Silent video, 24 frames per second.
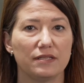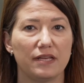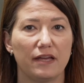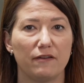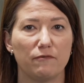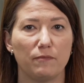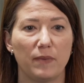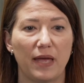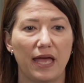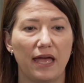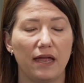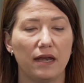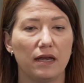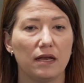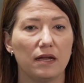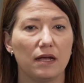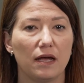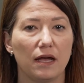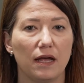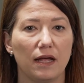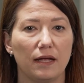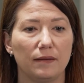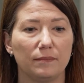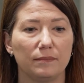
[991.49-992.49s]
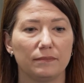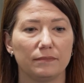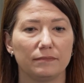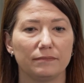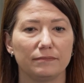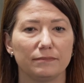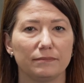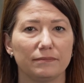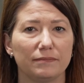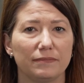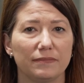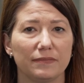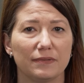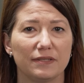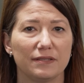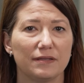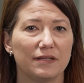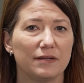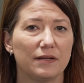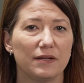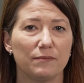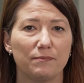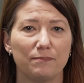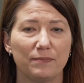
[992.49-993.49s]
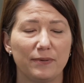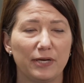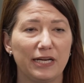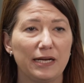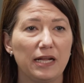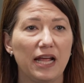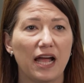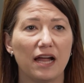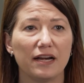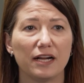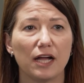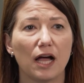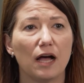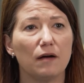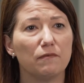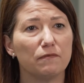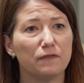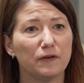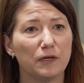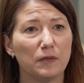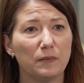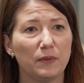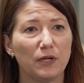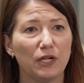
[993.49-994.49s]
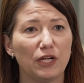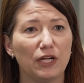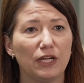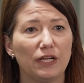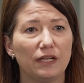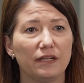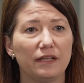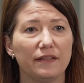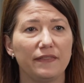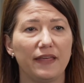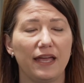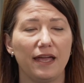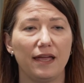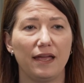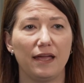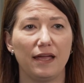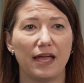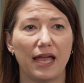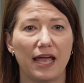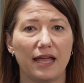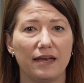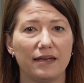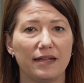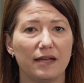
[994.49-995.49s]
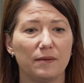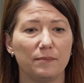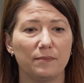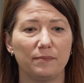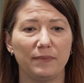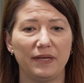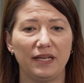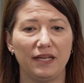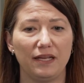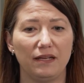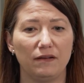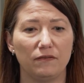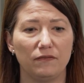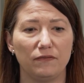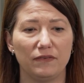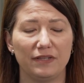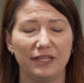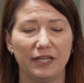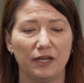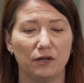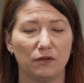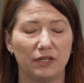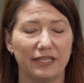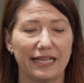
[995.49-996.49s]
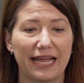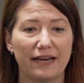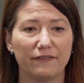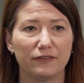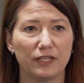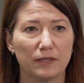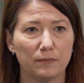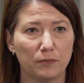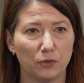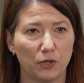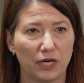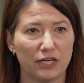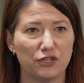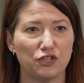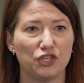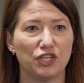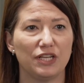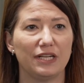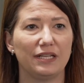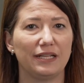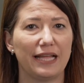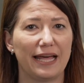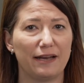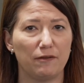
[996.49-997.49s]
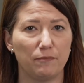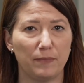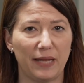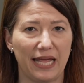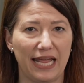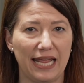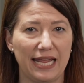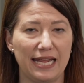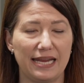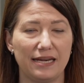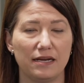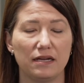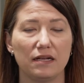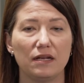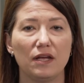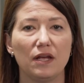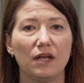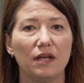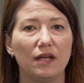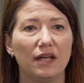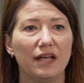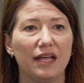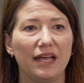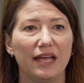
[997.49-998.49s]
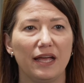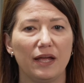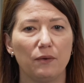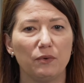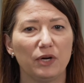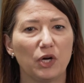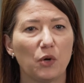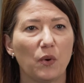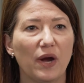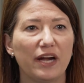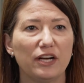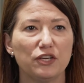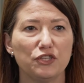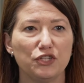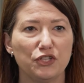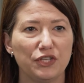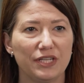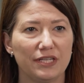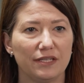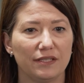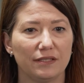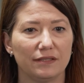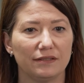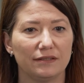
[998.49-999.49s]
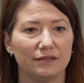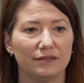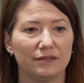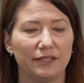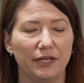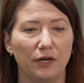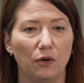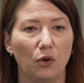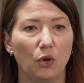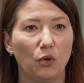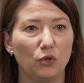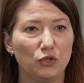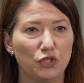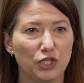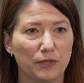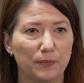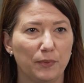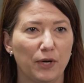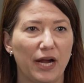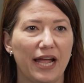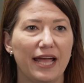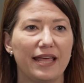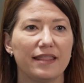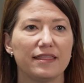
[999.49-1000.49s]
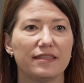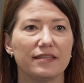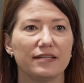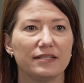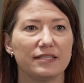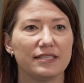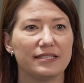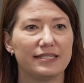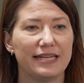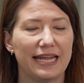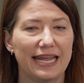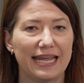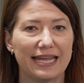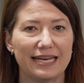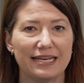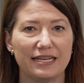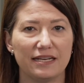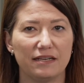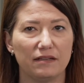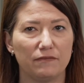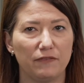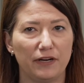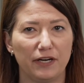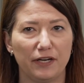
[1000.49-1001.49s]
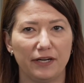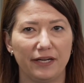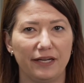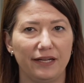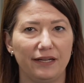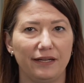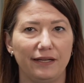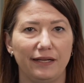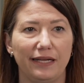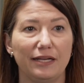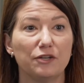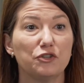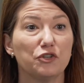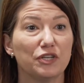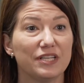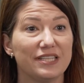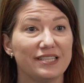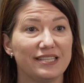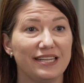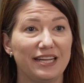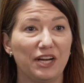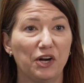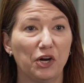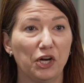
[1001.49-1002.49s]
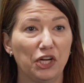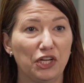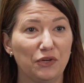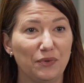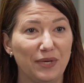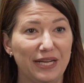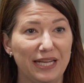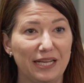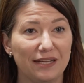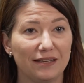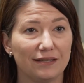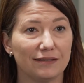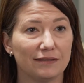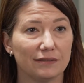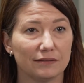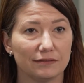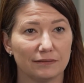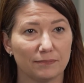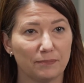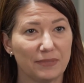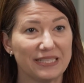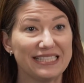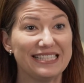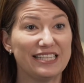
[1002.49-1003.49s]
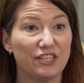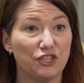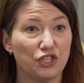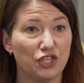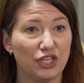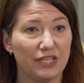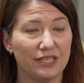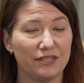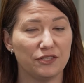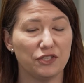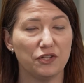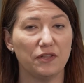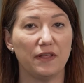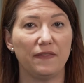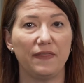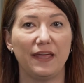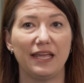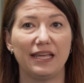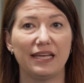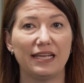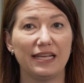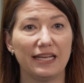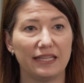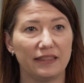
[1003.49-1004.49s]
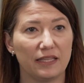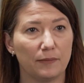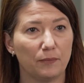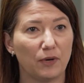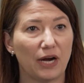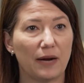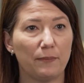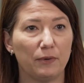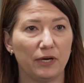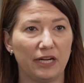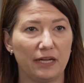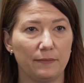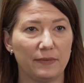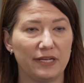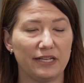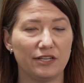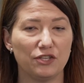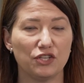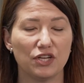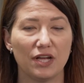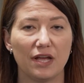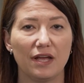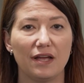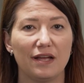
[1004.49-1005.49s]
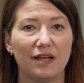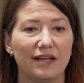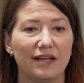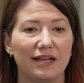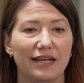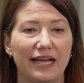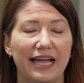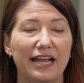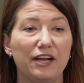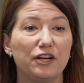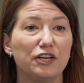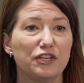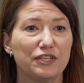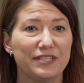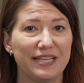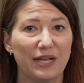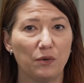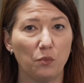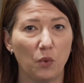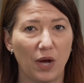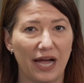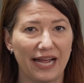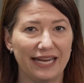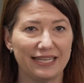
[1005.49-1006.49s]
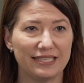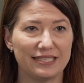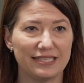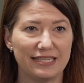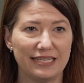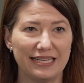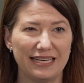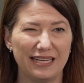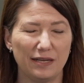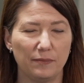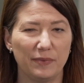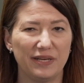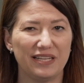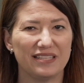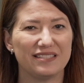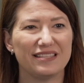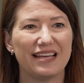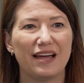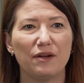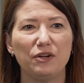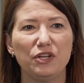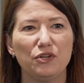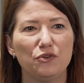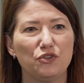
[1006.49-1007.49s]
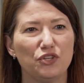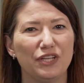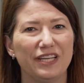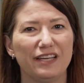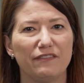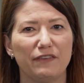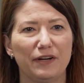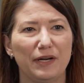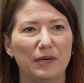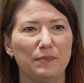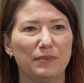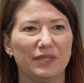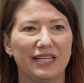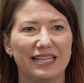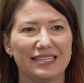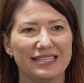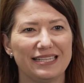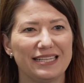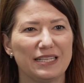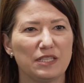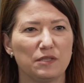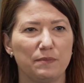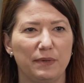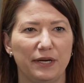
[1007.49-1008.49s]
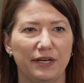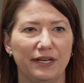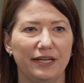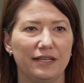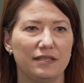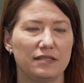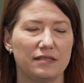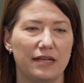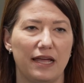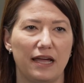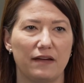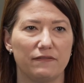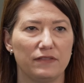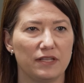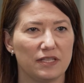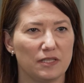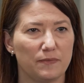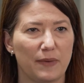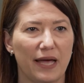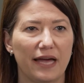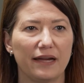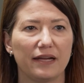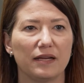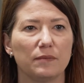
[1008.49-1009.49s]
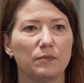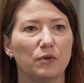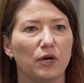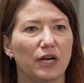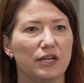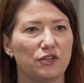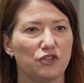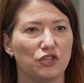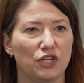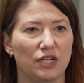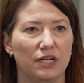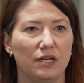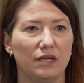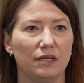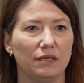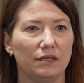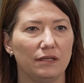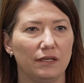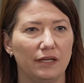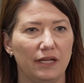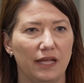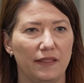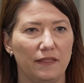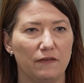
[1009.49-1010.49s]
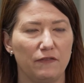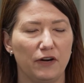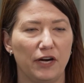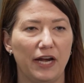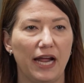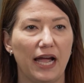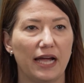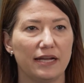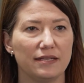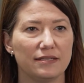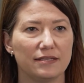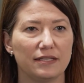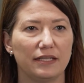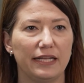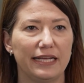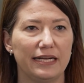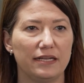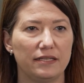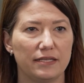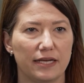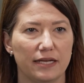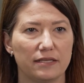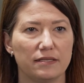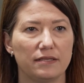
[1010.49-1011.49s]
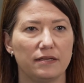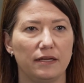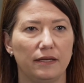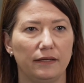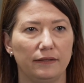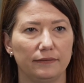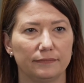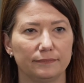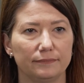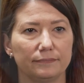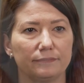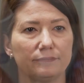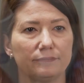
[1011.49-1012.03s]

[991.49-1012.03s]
have been pretty uncomfortable. They end up being, a lot of compression, a lot of pain. It requires you to, hold your breath and stand in a very interesting or unique position so that they can get the proper image. I understand why it's needed, but it's not usually a very pleasant experience to have the spot compression and the very isolated testing.